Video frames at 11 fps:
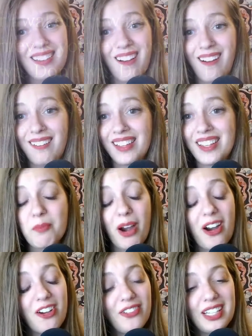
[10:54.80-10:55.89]
all in
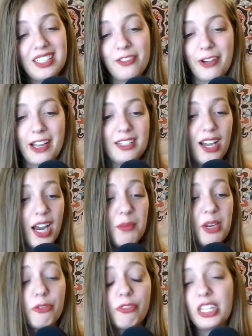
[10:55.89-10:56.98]
perfect divine
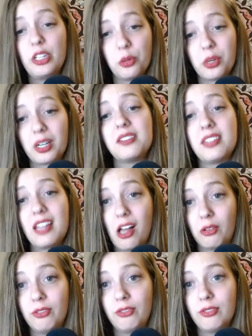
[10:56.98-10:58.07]
timing for
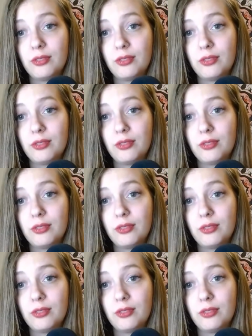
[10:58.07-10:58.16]
yourself.